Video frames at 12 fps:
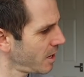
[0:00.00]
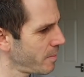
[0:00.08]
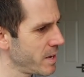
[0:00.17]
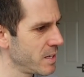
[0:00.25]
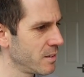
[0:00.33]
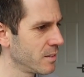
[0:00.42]
I
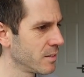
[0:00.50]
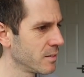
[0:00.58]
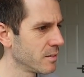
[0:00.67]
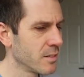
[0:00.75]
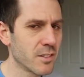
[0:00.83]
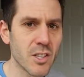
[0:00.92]
mean,
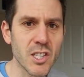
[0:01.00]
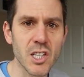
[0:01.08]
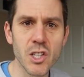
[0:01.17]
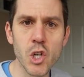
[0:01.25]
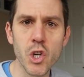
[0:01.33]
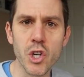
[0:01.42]
does
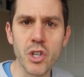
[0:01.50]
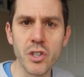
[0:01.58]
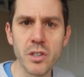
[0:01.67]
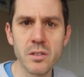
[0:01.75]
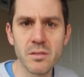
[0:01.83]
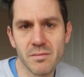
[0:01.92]
it look
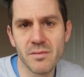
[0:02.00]
good?